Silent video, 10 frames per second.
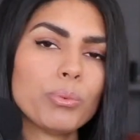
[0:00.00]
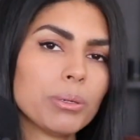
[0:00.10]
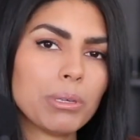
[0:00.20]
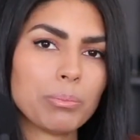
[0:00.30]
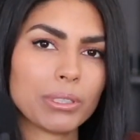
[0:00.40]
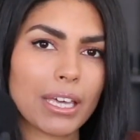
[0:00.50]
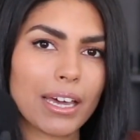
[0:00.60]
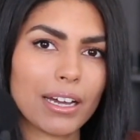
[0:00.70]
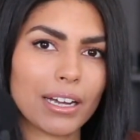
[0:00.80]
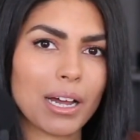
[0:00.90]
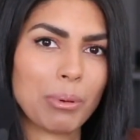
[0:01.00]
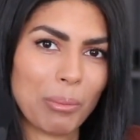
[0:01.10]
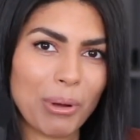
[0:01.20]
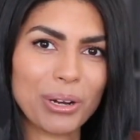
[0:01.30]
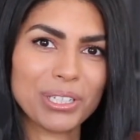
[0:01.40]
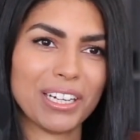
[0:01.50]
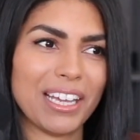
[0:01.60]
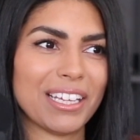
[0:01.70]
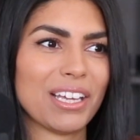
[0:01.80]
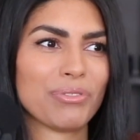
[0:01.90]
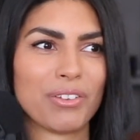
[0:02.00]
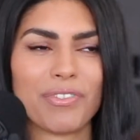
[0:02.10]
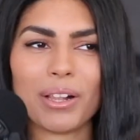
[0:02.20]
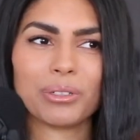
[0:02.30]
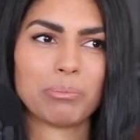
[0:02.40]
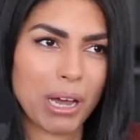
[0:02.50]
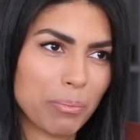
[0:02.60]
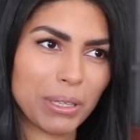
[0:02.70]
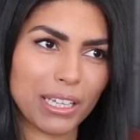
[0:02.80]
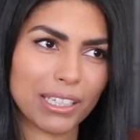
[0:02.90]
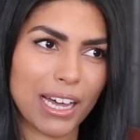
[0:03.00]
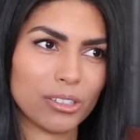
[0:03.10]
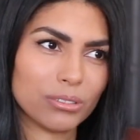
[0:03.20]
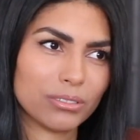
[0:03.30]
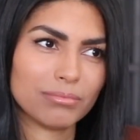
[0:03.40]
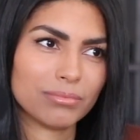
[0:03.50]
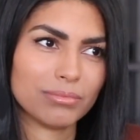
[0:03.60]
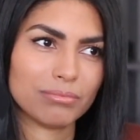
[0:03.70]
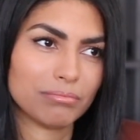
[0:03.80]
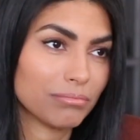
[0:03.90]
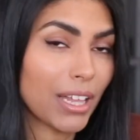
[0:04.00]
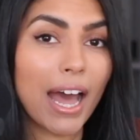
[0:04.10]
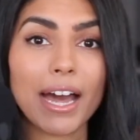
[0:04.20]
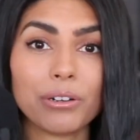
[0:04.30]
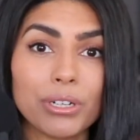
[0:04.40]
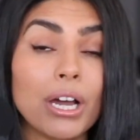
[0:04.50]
would people care about marketing if they followed a puppy account? I don't